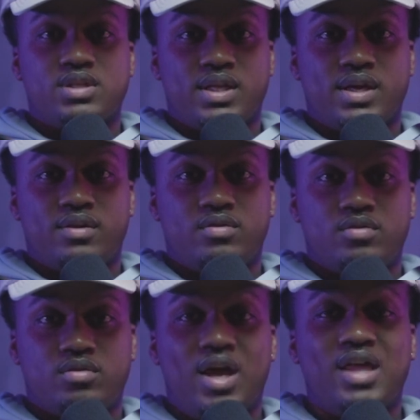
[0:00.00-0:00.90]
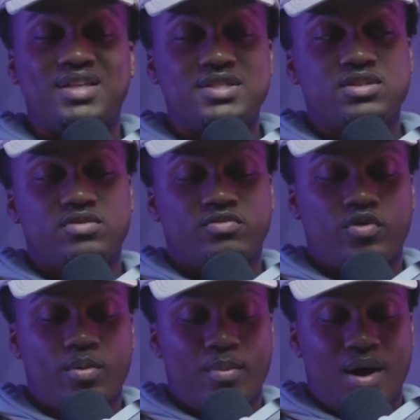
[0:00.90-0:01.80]
to that? At least
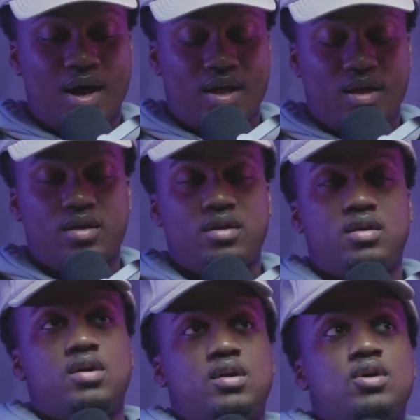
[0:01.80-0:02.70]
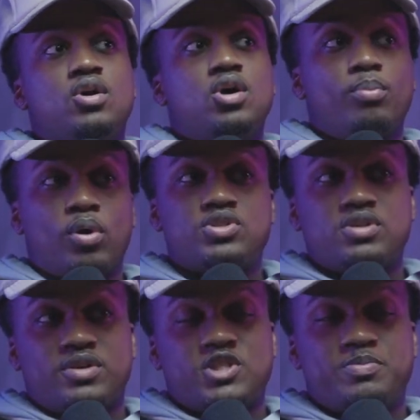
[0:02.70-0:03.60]
for my
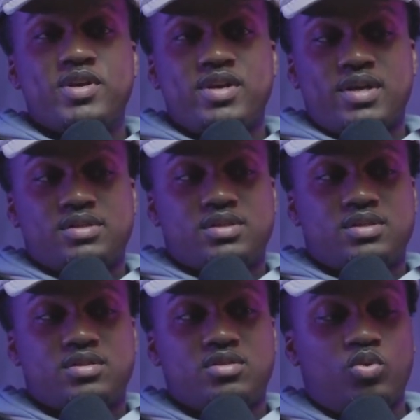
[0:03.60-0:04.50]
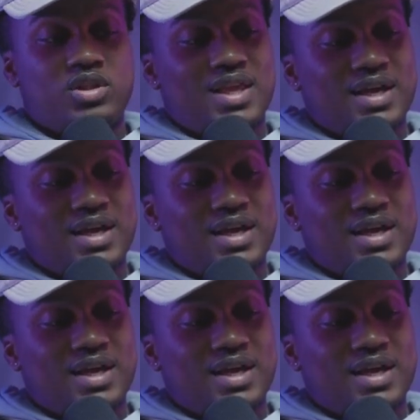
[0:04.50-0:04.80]
personal experience with,